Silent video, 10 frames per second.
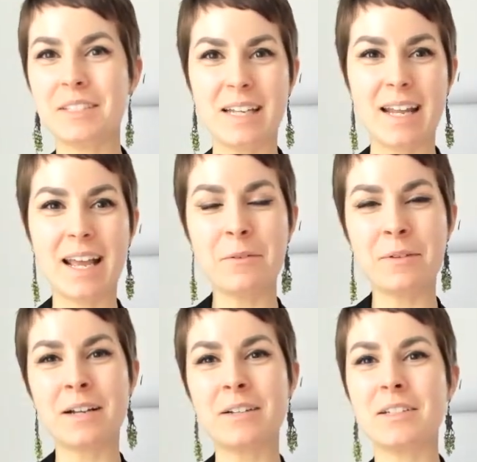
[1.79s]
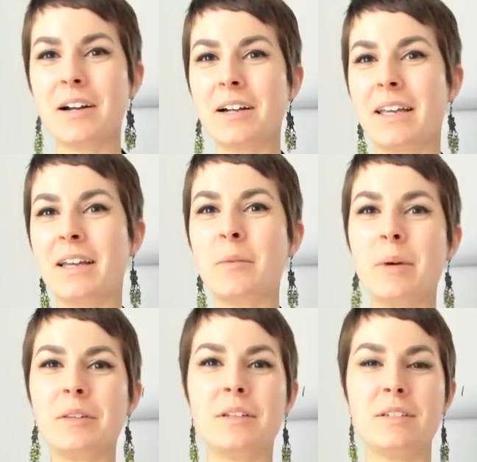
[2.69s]
Today we are talking
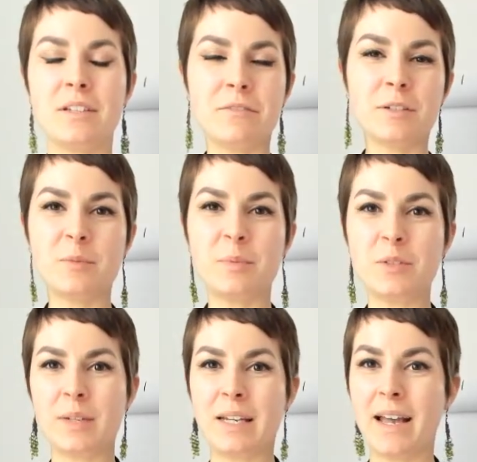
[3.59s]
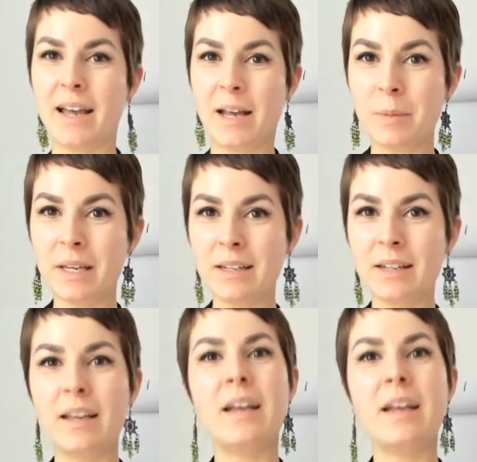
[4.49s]
about the difference between a habit